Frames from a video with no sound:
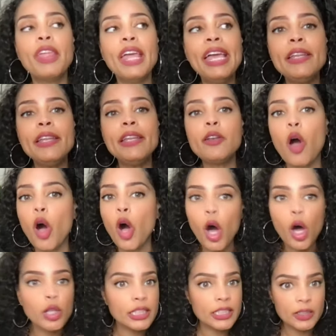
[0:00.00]
Then
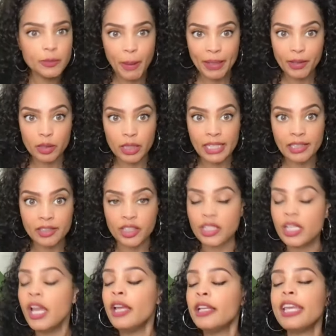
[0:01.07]
all the
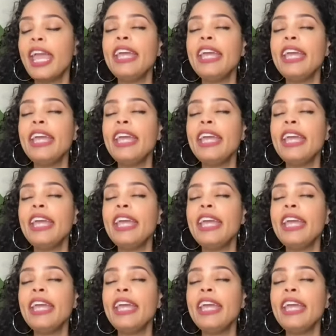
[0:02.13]
speculation,